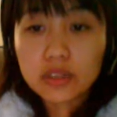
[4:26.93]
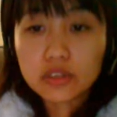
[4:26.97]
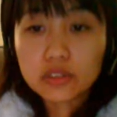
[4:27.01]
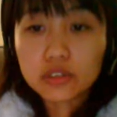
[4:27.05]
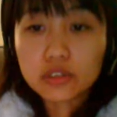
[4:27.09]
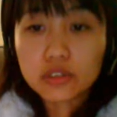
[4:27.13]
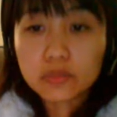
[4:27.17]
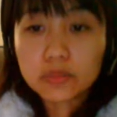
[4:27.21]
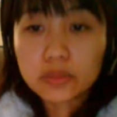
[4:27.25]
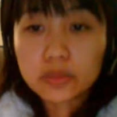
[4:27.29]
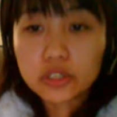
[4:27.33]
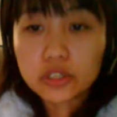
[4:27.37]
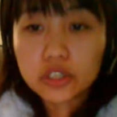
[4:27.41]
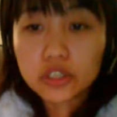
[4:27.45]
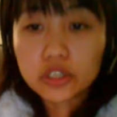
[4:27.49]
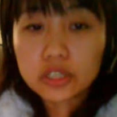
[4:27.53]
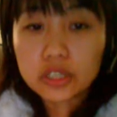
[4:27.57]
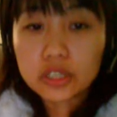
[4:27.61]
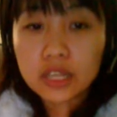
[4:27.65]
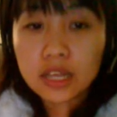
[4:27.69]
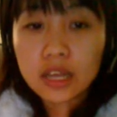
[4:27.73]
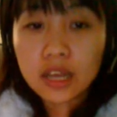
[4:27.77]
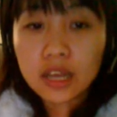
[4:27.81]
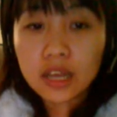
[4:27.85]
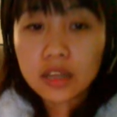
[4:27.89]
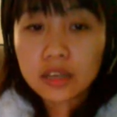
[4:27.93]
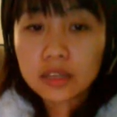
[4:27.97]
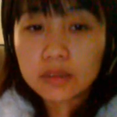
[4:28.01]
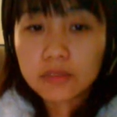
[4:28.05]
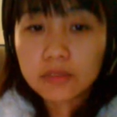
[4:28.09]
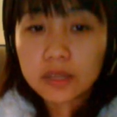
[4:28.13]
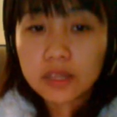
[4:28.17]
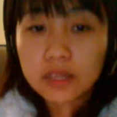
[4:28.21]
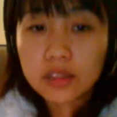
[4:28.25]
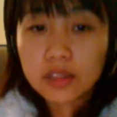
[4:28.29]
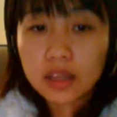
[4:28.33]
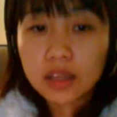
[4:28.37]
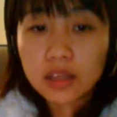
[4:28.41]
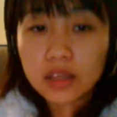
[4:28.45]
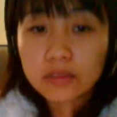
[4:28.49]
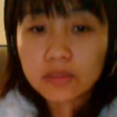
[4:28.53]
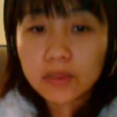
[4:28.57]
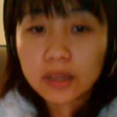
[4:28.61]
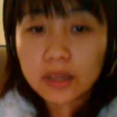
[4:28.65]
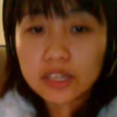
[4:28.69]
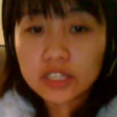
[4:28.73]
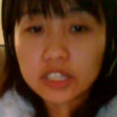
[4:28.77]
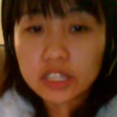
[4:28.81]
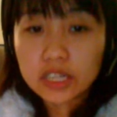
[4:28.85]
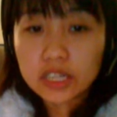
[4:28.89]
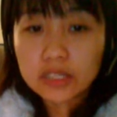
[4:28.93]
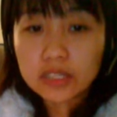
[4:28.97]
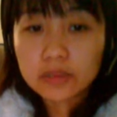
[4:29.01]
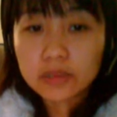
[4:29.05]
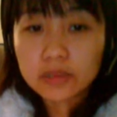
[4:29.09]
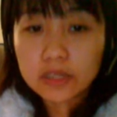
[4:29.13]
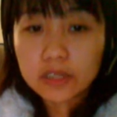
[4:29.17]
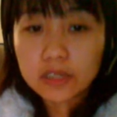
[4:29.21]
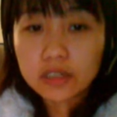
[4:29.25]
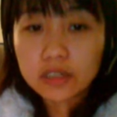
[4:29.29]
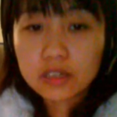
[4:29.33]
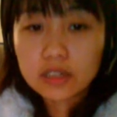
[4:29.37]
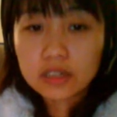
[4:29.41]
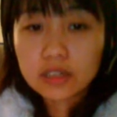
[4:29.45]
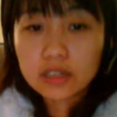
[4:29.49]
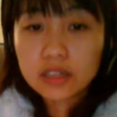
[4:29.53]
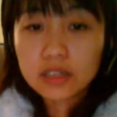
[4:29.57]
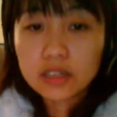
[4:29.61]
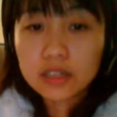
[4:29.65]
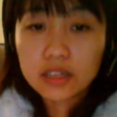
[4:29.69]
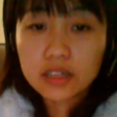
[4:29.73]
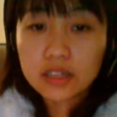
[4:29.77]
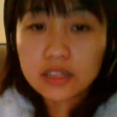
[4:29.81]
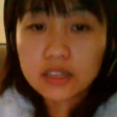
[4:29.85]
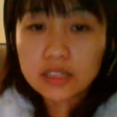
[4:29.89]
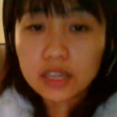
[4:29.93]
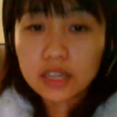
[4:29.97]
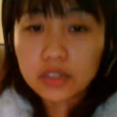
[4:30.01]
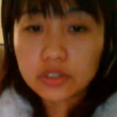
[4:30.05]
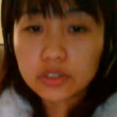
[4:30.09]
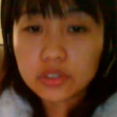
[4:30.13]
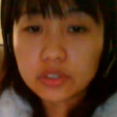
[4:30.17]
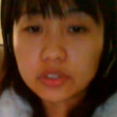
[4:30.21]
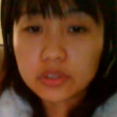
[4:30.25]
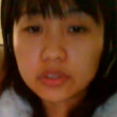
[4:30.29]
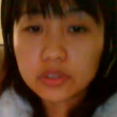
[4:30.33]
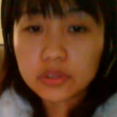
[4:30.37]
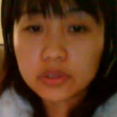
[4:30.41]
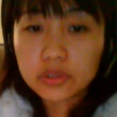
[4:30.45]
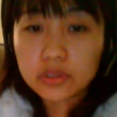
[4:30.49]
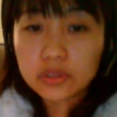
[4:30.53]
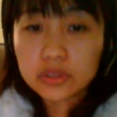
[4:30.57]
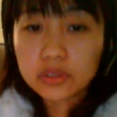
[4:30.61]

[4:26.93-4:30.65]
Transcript: and lesson to be learned for every decision makers.